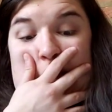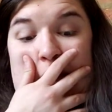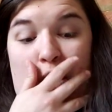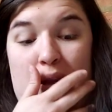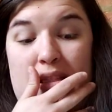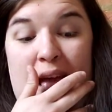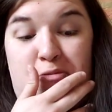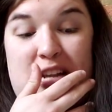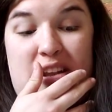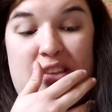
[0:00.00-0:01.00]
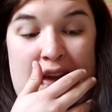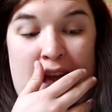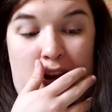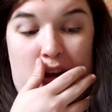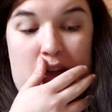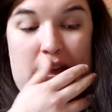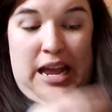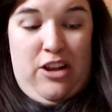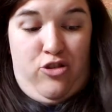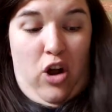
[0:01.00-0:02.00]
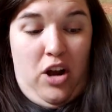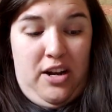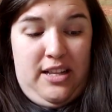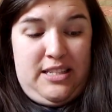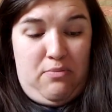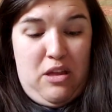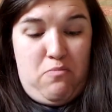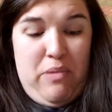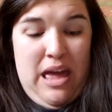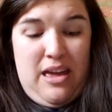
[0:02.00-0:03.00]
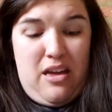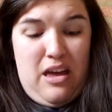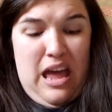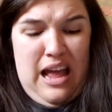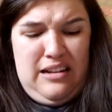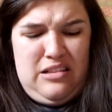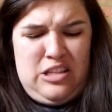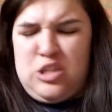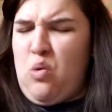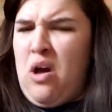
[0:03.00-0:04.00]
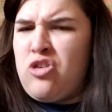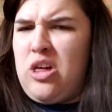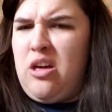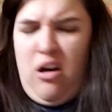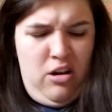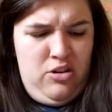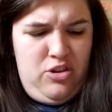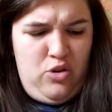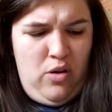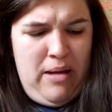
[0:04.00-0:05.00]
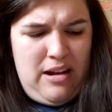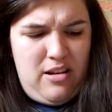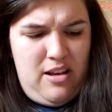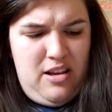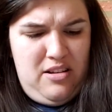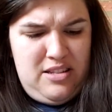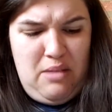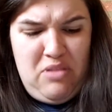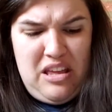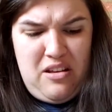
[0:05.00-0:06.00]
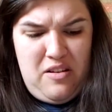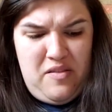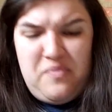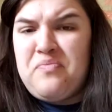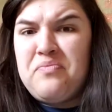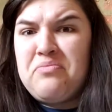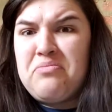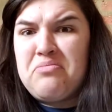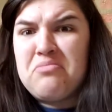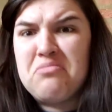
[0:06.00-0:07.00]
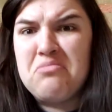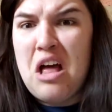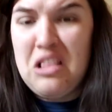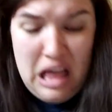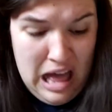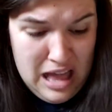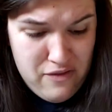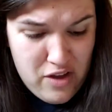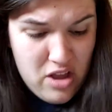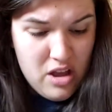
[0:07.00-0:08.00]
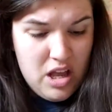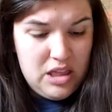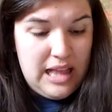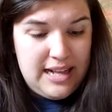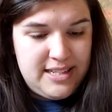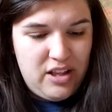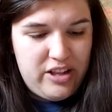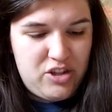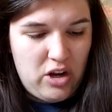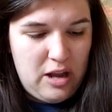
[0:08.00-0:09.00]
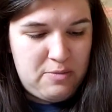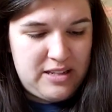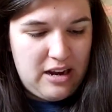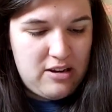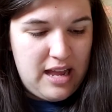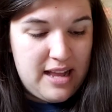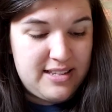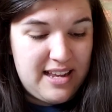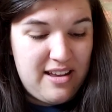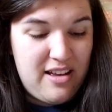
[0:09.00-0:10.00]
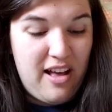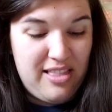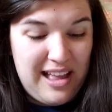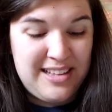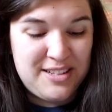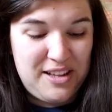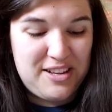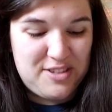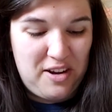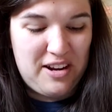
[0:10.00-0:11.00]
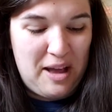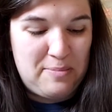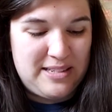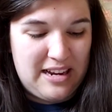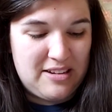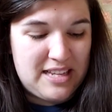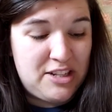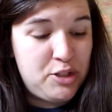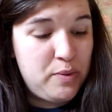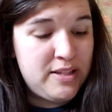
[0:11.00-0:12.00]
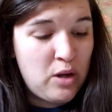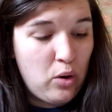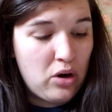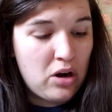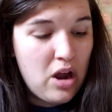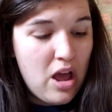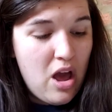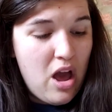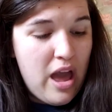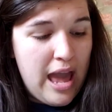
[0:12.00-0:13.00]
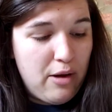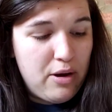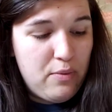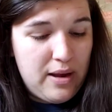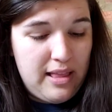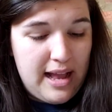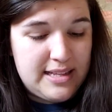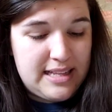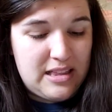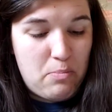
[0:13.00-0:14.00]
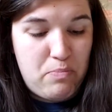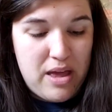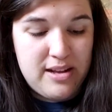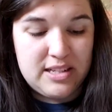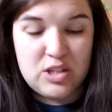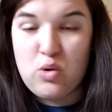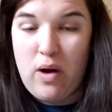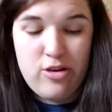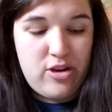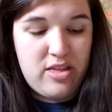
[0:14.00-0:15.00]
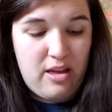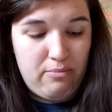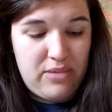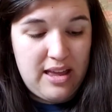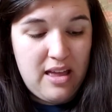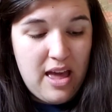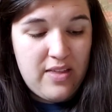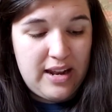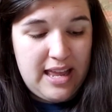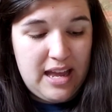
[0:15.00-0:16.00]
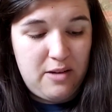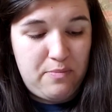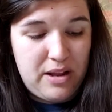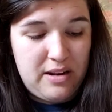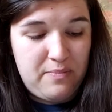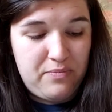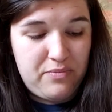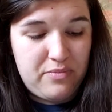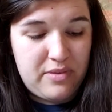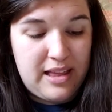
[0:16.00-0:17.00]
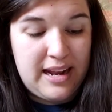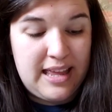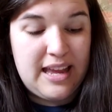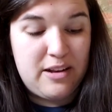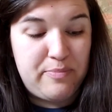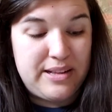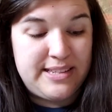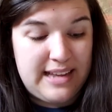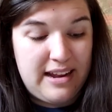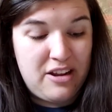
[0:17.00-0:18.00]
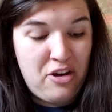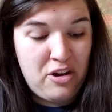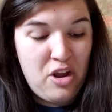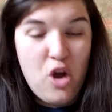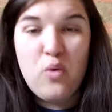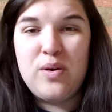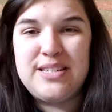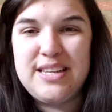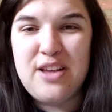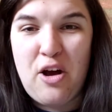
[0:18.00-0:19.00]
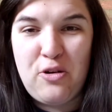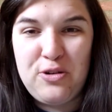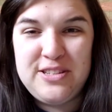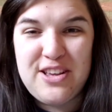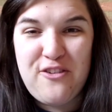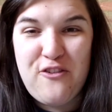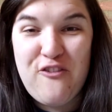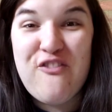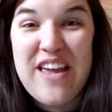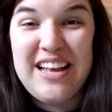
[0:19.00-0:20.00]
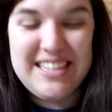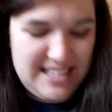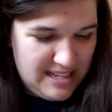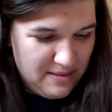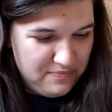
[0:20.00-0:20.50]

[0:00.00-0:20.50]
Harry leapt into the air. He'd trodden on something big and squashy on the doormat. Something alive? Lights clicked on upstairs, and to his horror, Harry realized that the big, squashy something that he had been standing on was his uncle's face.